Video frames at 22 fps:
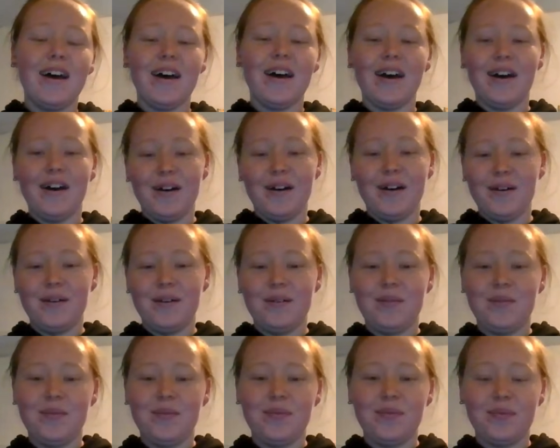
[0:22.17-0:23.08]

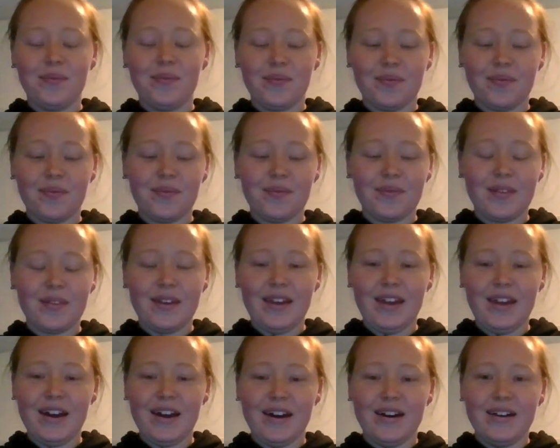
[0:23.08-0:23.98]

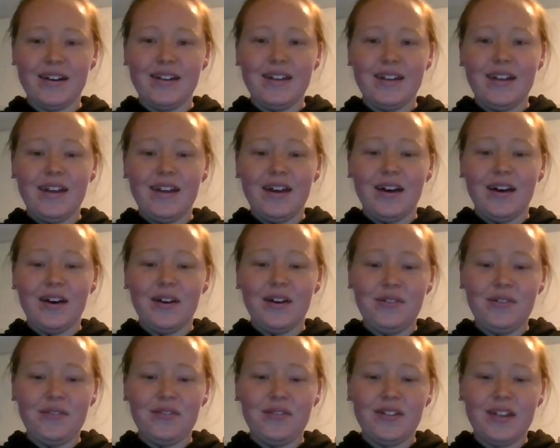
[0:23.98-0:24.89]
Yeah,
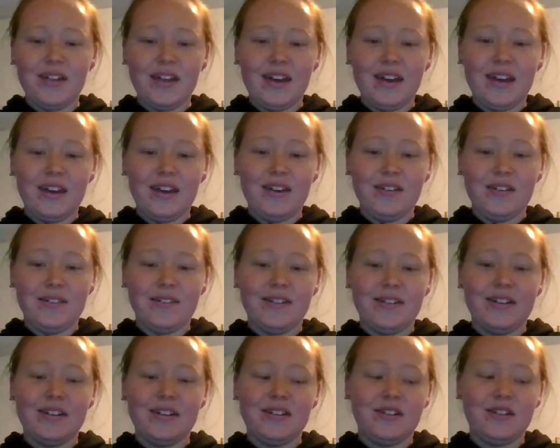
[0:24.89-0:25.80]
hopefully you'll
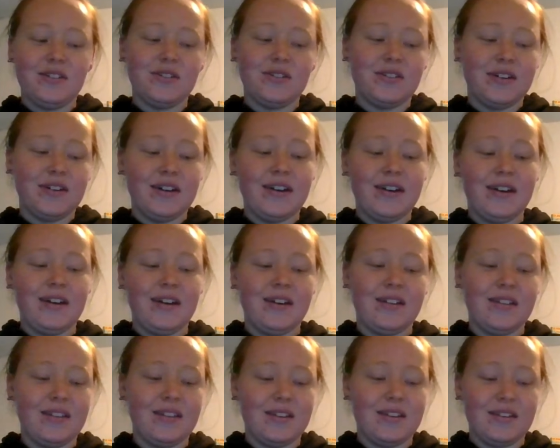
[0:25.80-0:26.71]
enjoy
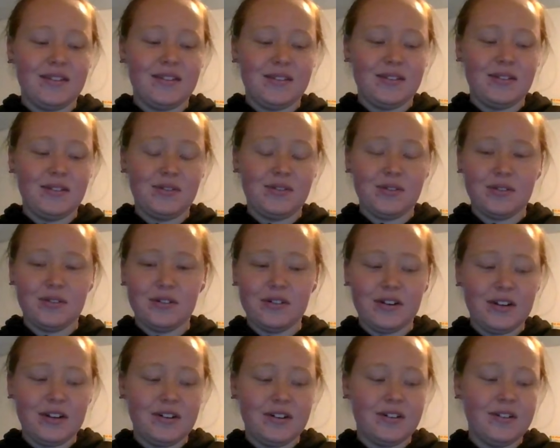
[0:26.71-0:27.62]
this
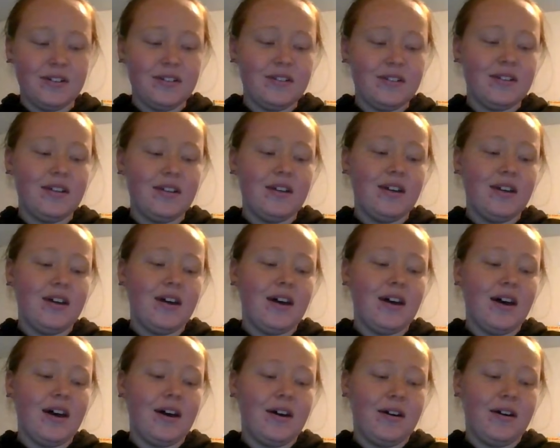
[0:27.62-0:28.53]
tutorial.
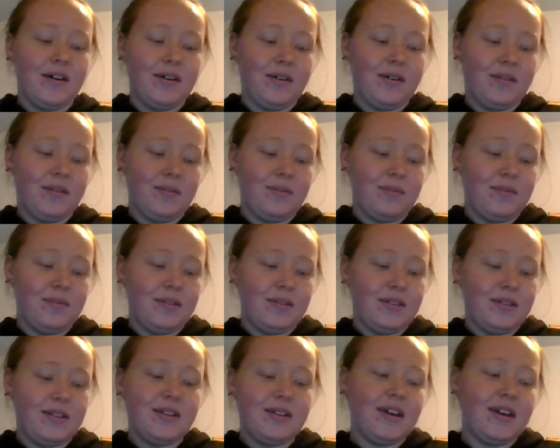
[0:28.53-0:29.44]

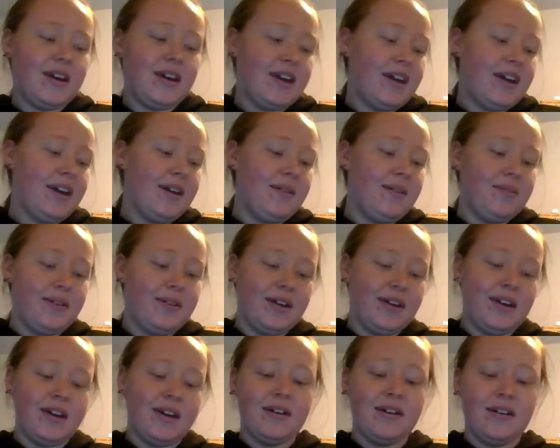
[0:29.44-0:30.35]
Today
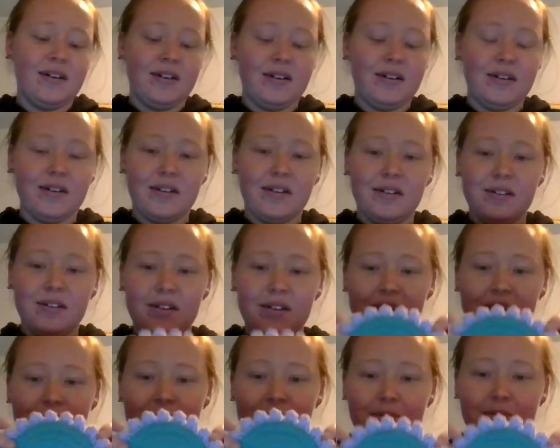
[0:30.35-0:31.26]
we are going
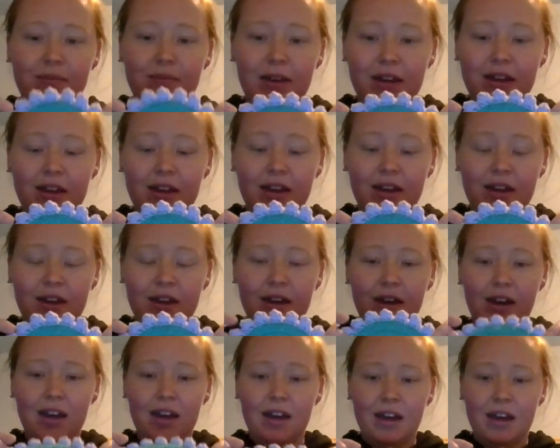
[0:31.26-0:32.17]
to be making
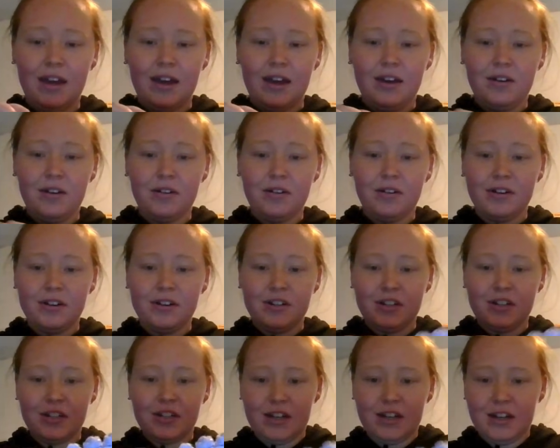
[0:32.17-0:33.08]
a
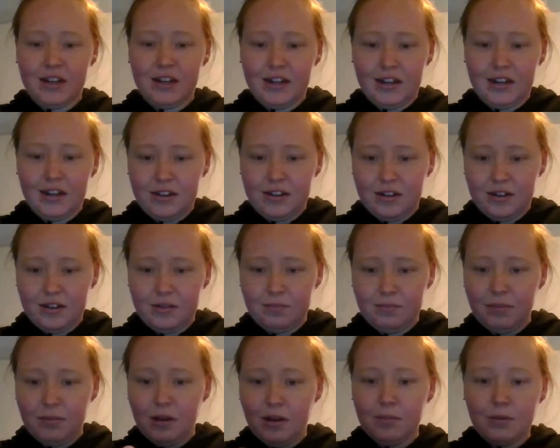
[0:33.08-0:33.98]
crocheted
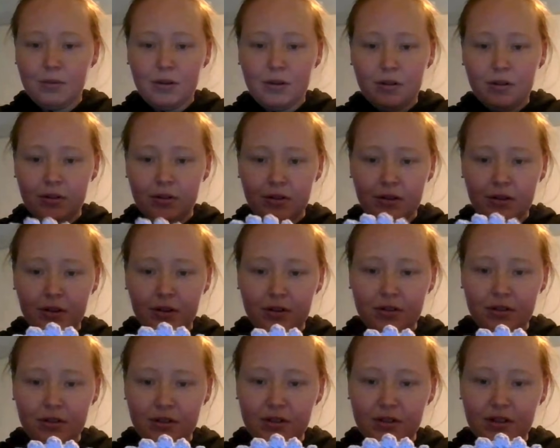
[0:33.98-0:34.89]
popcorn
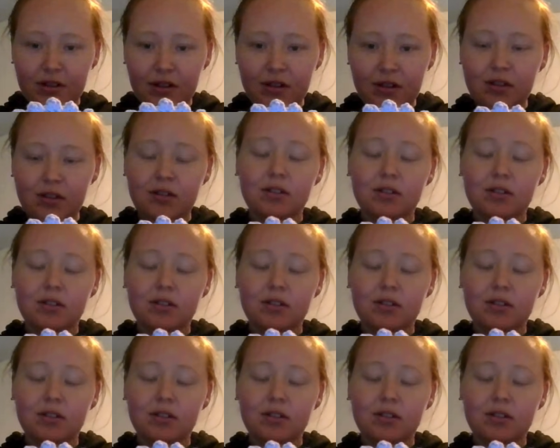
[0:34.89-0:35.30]
coaster.